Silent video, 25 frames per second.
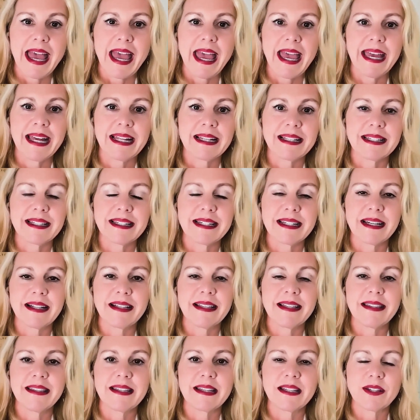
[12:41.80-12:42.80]
and still
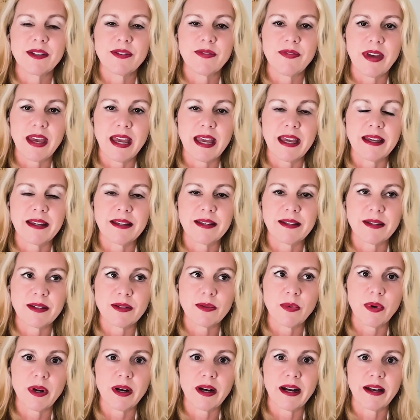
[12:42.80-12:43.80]
in this phase
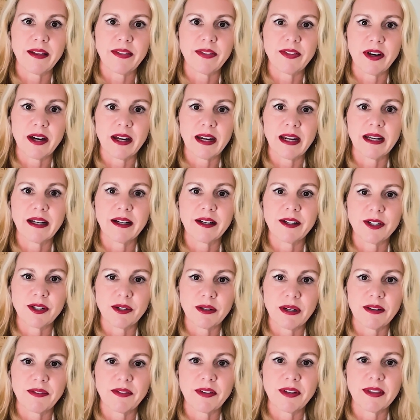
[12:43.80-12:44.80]
where I thought I could do
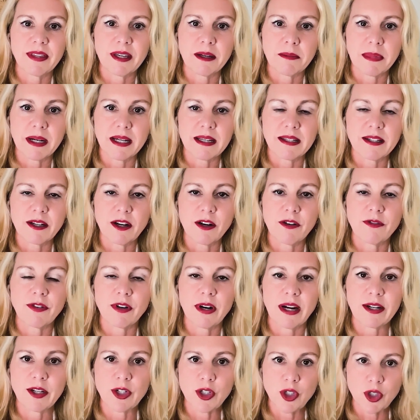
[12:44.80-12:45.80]
everything myself or
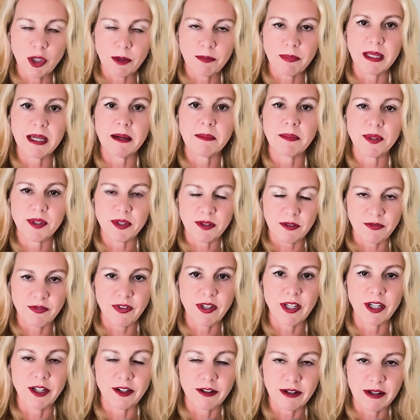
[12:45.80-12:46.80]
I should be able to
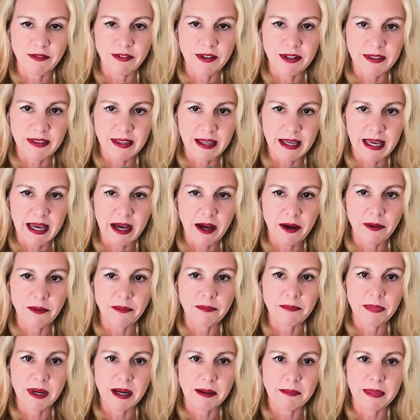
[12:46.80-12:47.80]
figure everything out
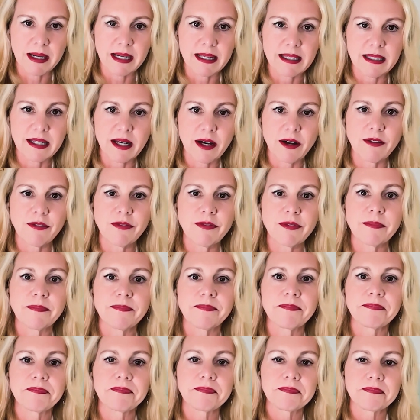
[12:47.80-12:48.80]
by myself.
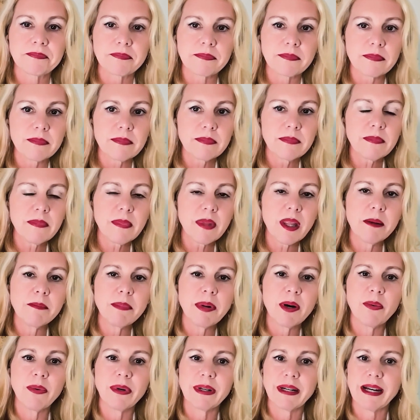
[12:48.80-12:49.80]

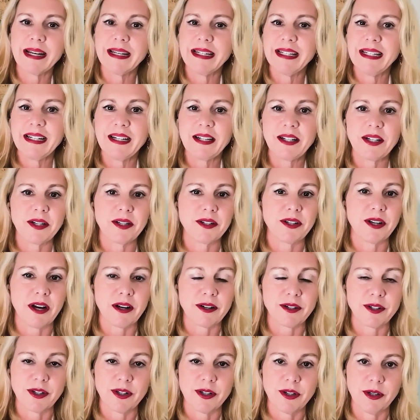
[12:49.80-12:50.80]
But when I needed to
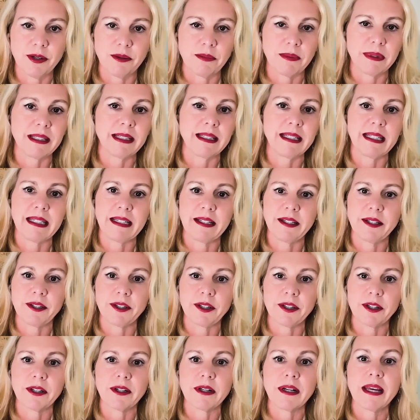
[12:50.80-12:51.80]
talk to her or really needed
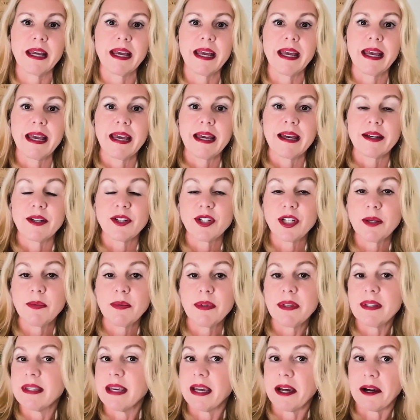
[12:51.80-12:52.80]
her, she
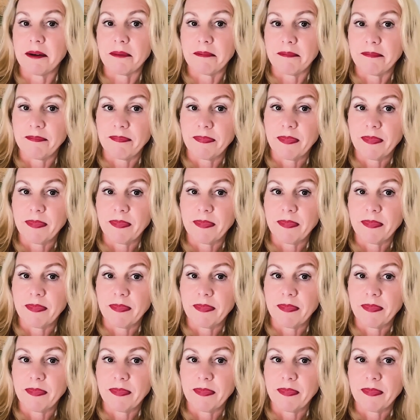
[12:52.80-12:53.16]
was there.